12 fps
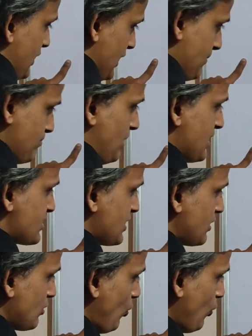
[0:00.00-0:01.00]
M by
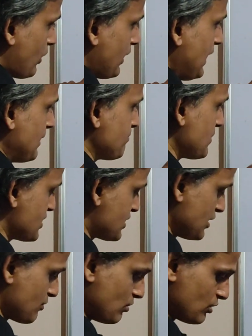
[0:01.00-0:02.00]
Z, or M
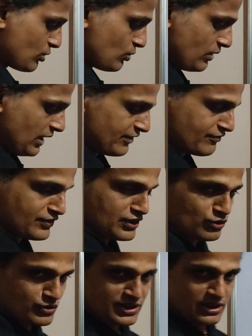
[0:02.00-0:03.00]
is equal to F
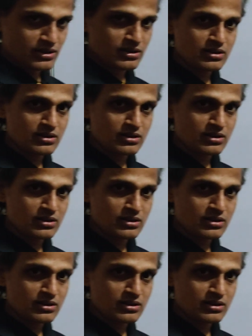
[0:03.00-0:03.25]
into Z,